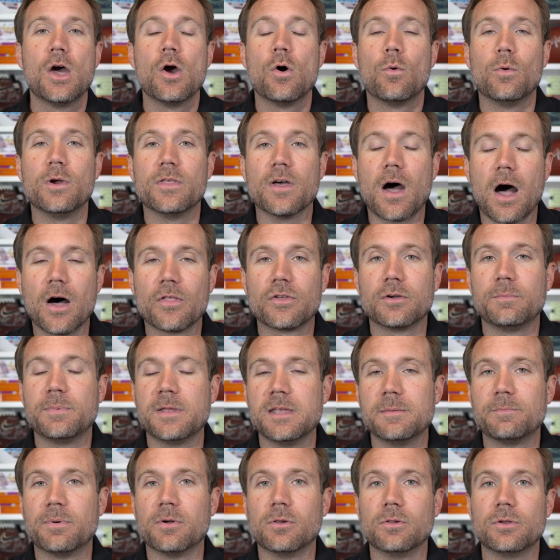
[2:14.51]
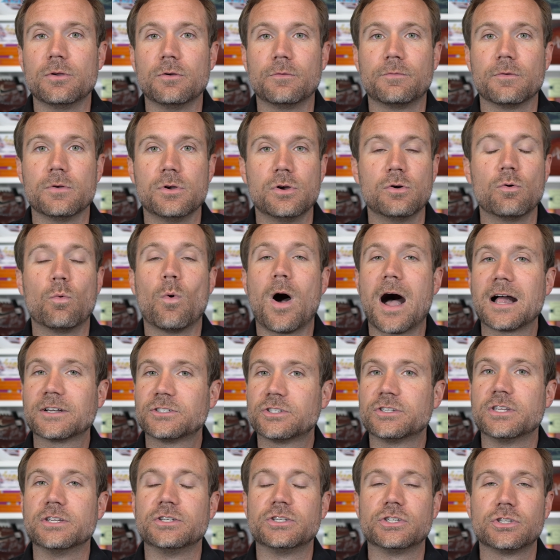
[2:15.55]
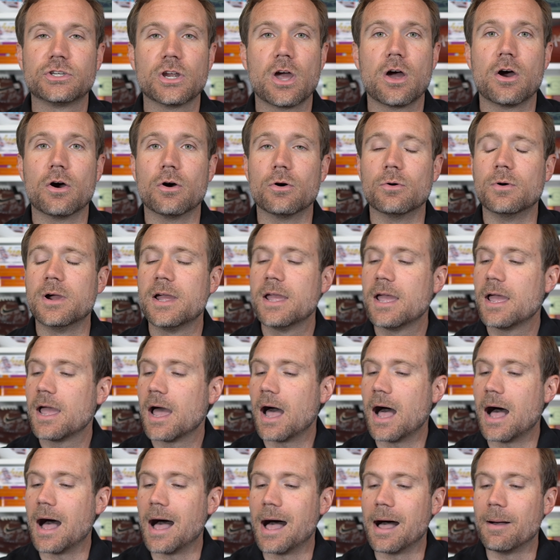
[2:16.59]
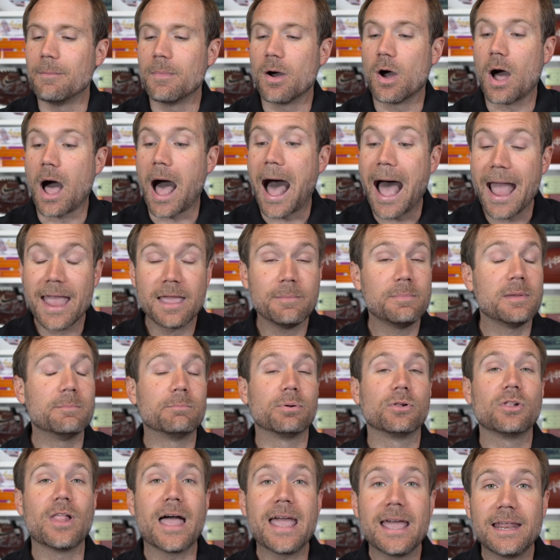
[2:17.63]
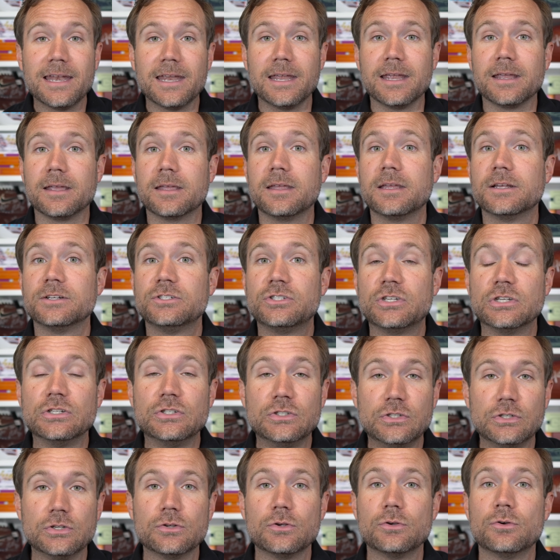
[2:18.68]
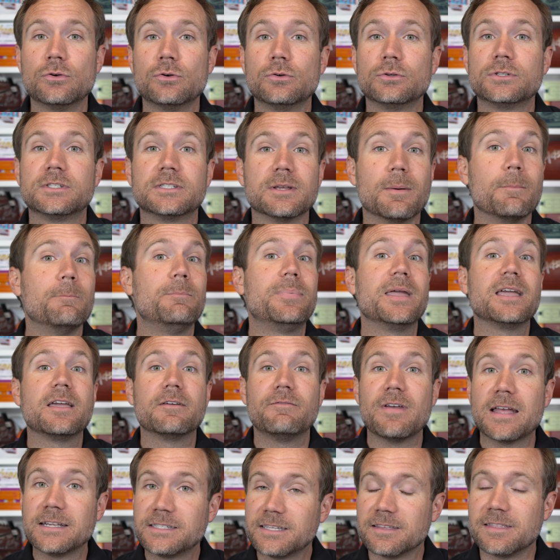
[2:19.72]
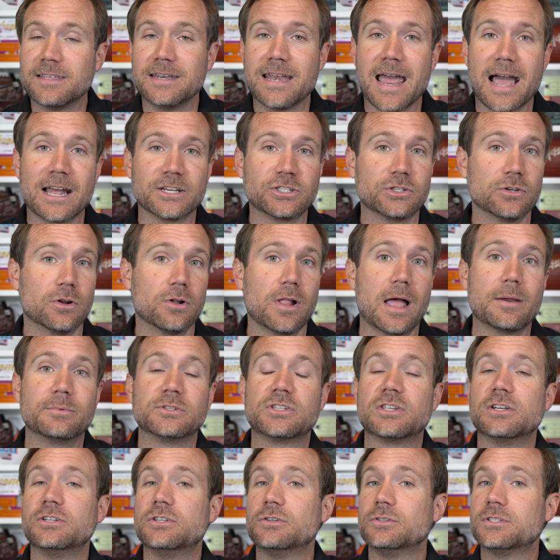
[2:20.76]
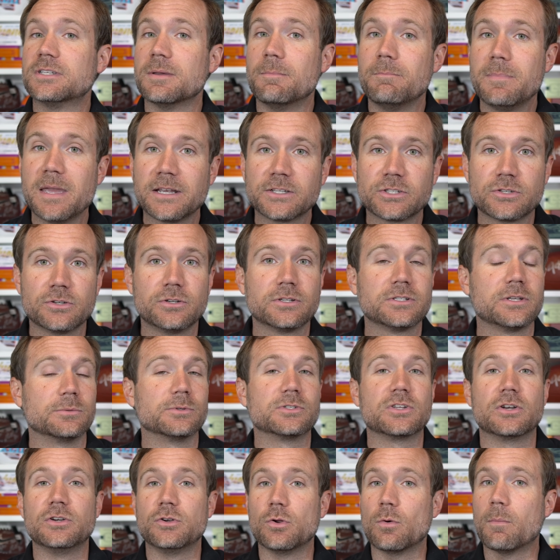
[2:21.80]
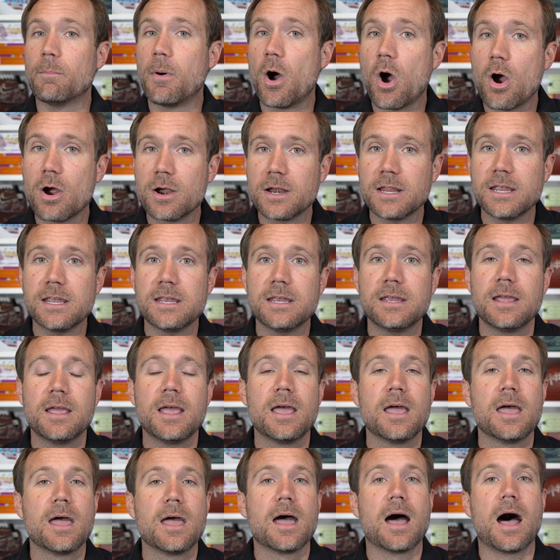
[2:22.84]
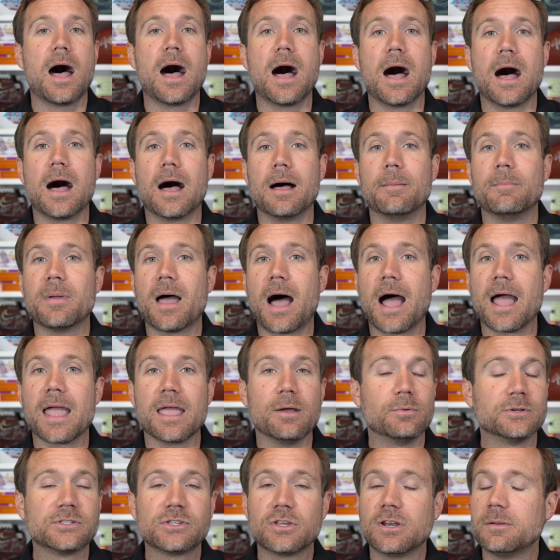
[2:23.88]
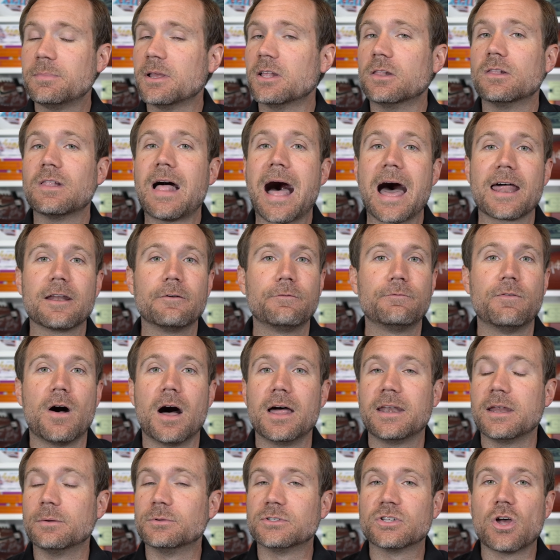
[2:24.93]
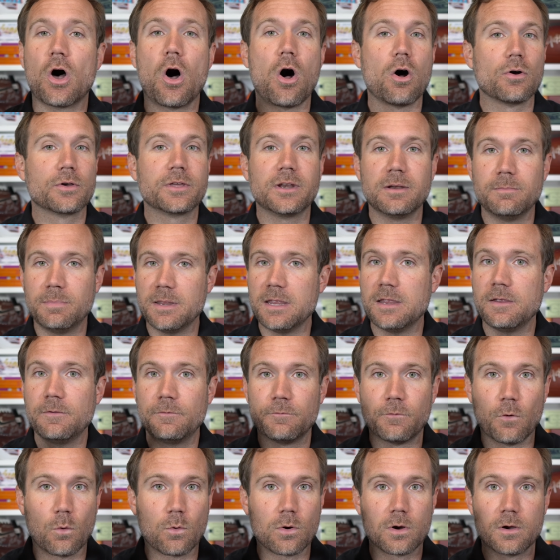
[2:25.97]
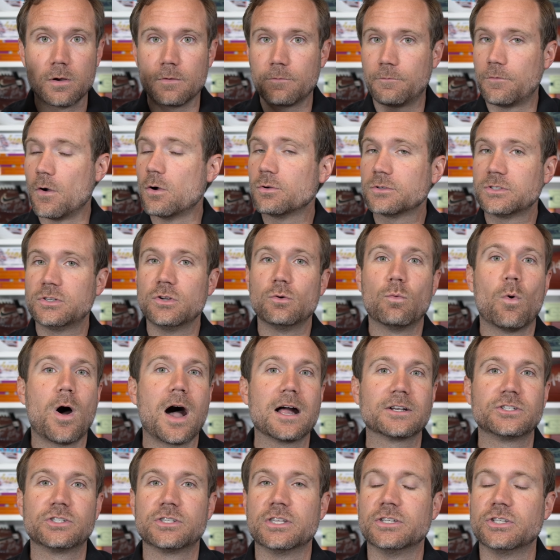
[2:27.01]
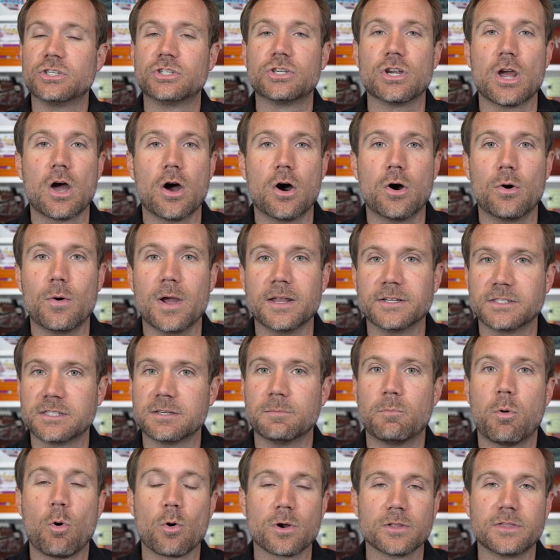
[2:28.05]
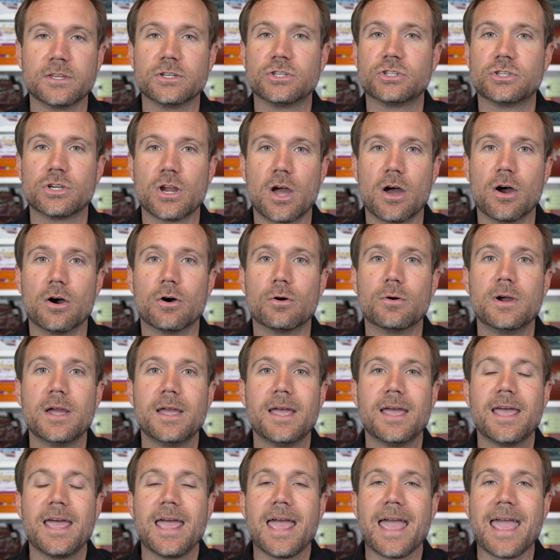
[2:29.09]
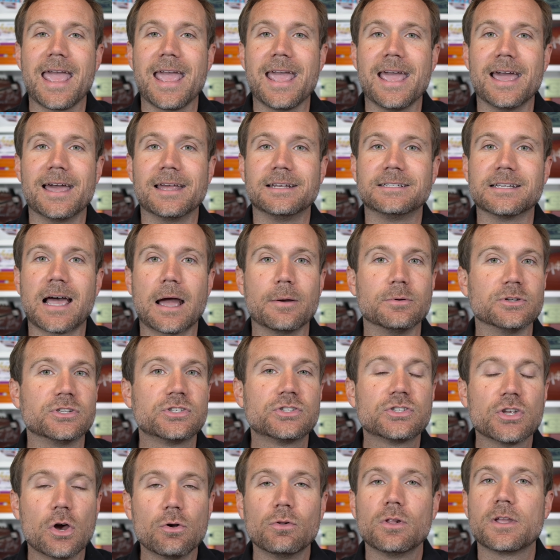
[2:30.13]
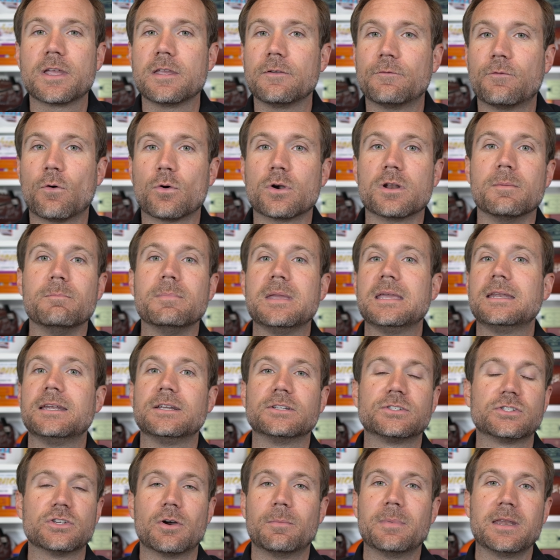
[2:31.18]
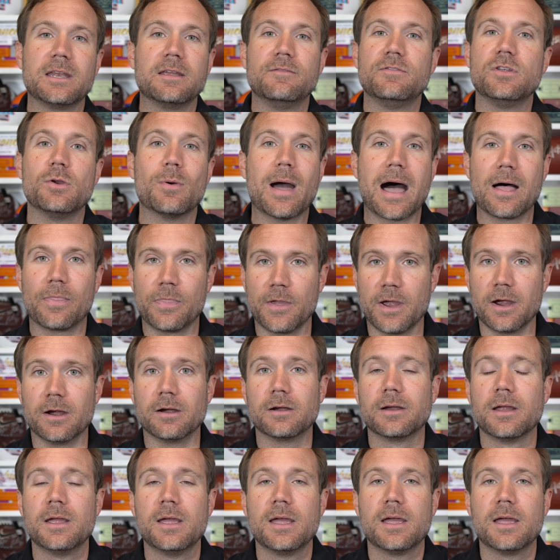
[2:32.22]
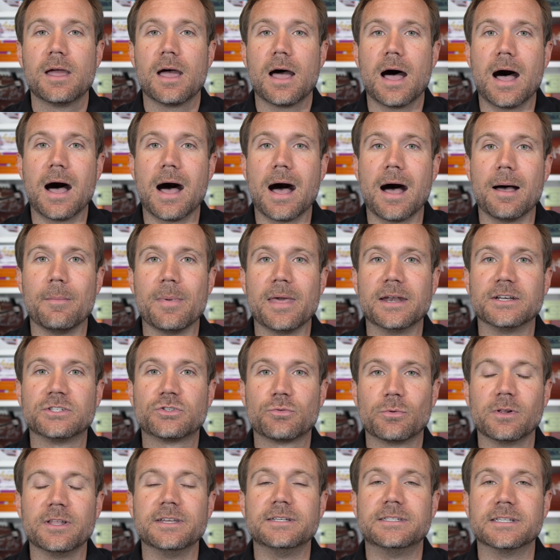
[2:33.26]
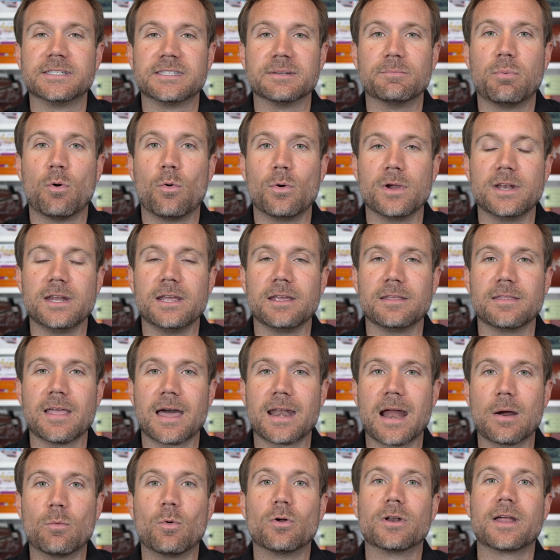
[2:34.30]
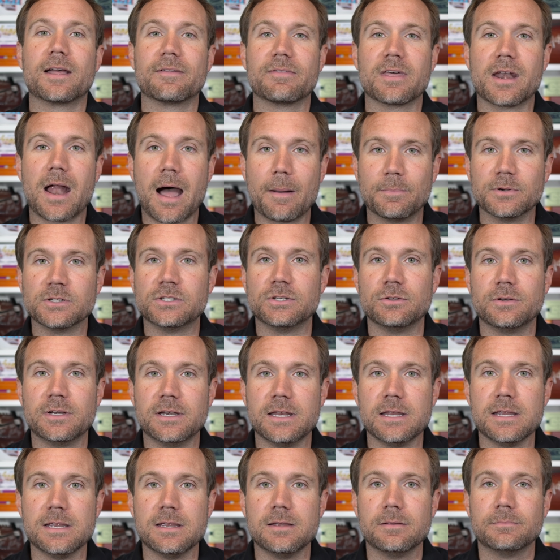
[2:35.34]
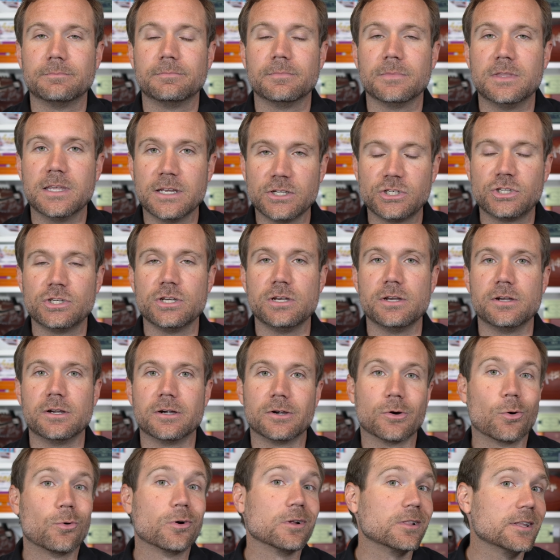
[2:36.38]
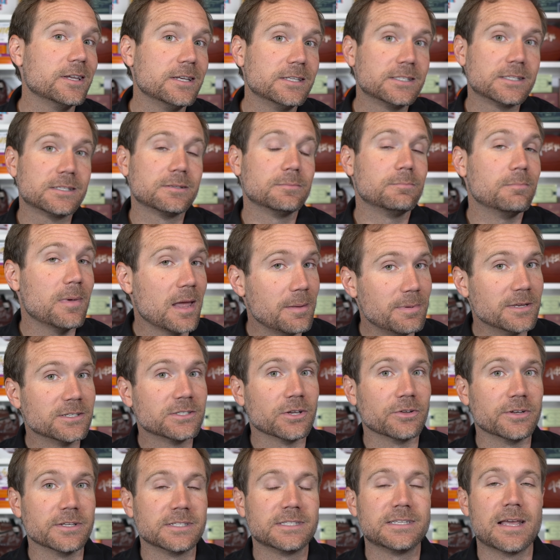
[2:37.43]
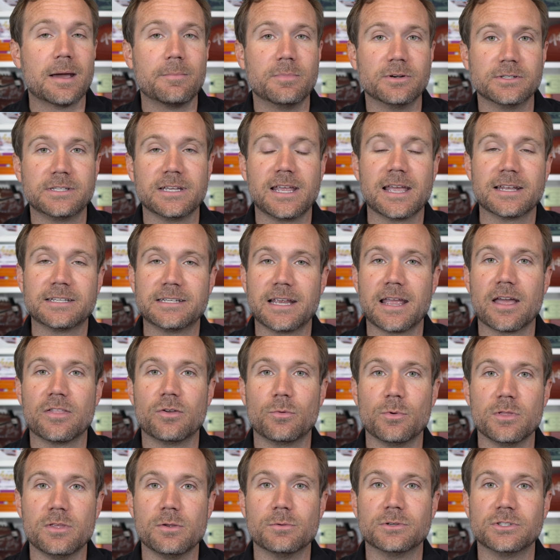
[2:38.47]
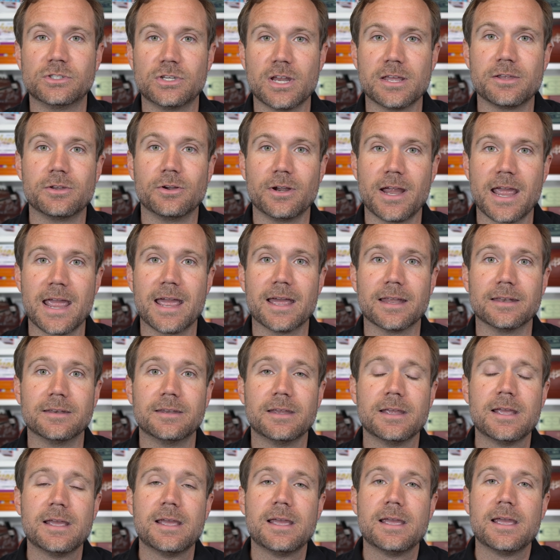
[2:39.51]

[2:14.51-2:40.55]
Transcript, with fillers: with other people who who watch this show um, I had been planning to do some big events at the National. I was going to do some mixers. I was going to do a party. Um, I, it was going to be a lot of fun. It was all going to be for folks who watch the show and support the show. And I was so looking forward to meeting so many of you out there. Um, and it's really disappointing that I won't have that opportunity this year, or at least maybe until December, to get together with you and shake your hand.